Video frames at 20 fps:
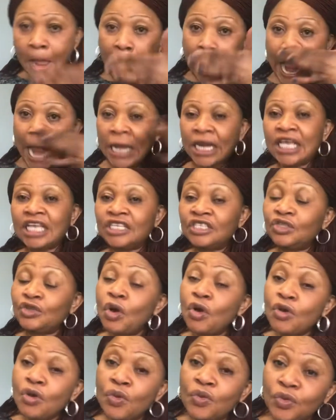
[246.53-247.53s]
And he's
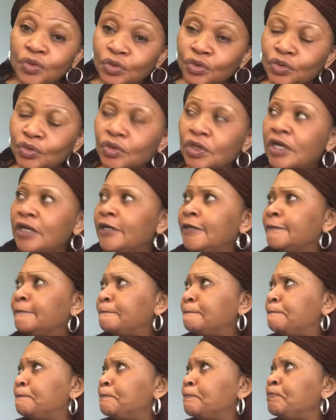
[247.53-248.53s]
not going to
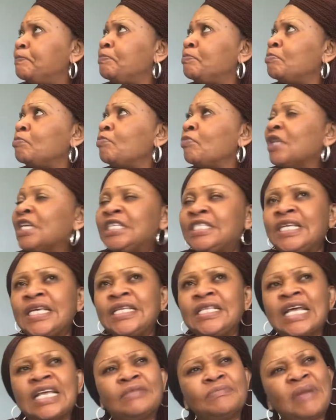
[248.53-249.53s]
say
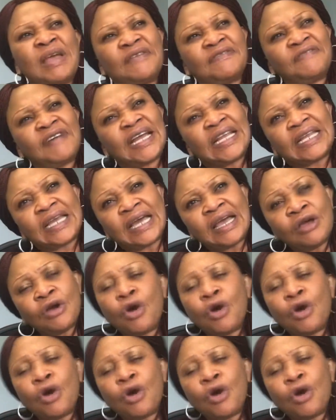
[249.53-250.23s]
that my father,